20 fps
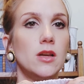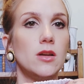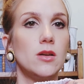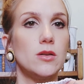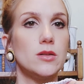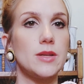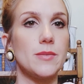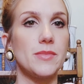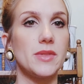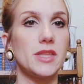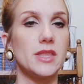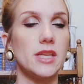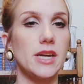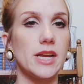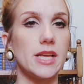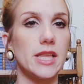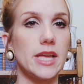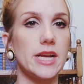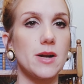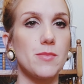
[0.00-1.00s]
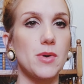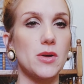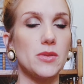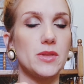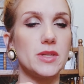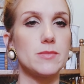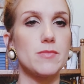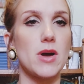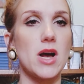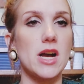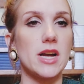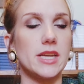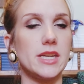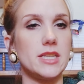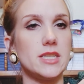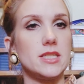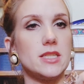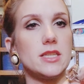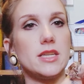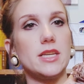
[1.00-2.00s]
Something that I like about this pocket
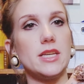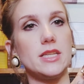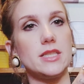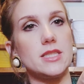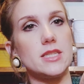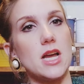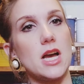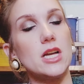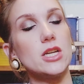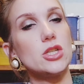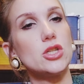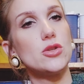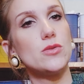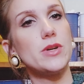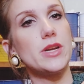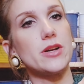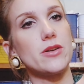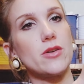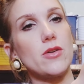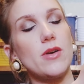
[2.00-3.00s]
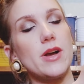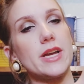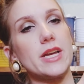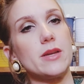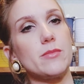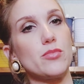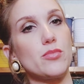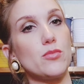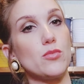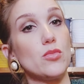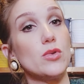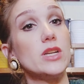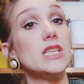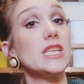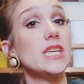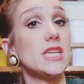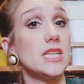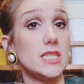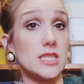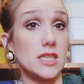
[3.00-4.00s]
is it's not too narrow. I can
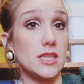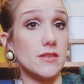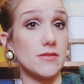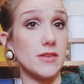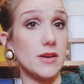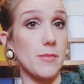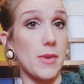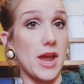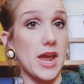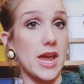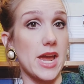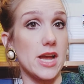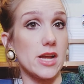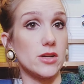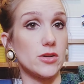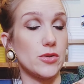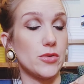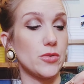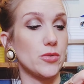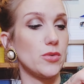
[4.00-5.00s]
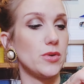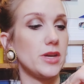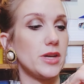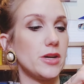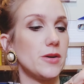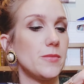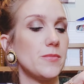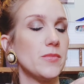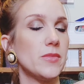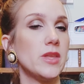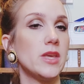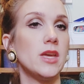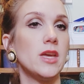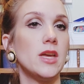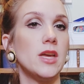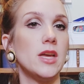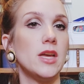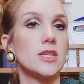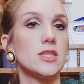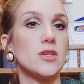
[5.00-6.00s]
really easily fit my hand through here
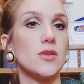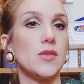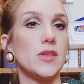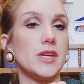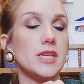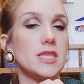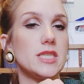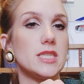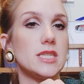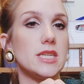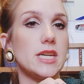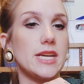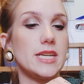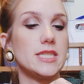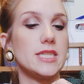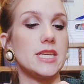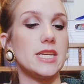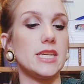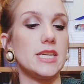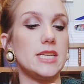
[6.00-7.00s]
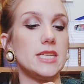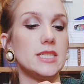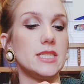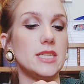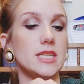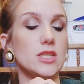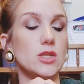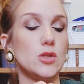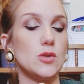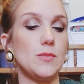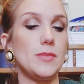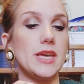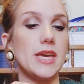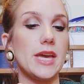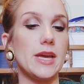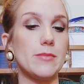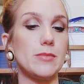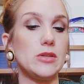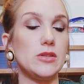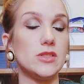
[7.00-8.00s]
so that it's nice and easy to
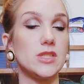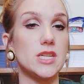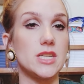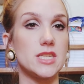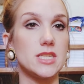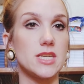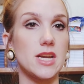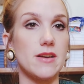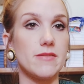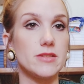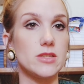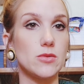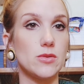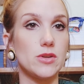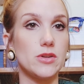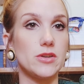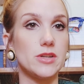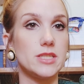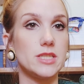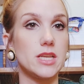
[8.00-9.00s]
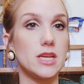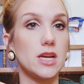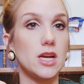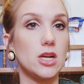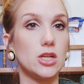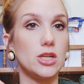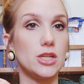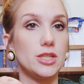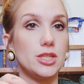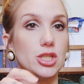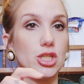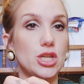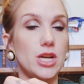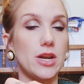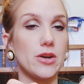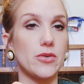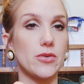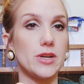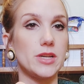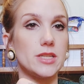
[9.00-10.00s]
be able to stuff. So there is a good
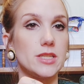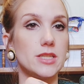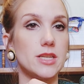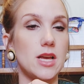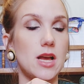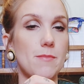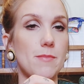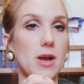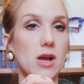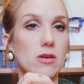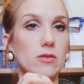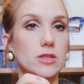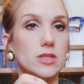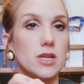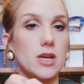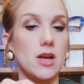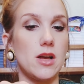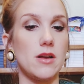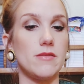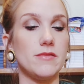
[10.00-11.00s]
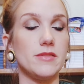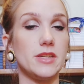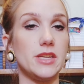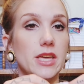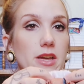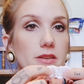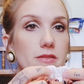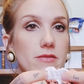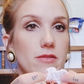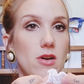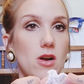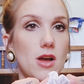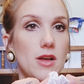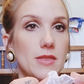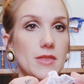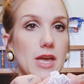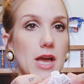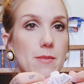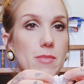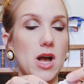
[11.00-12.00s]
generous amount of give
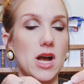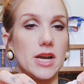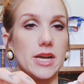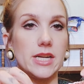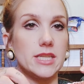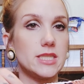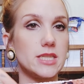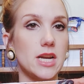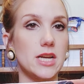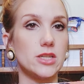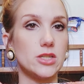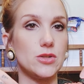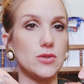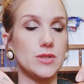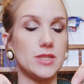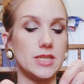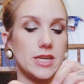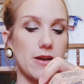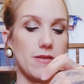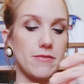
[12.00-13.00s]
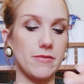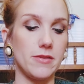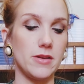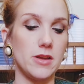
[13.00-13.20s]
on that pocket. It's not too stiff.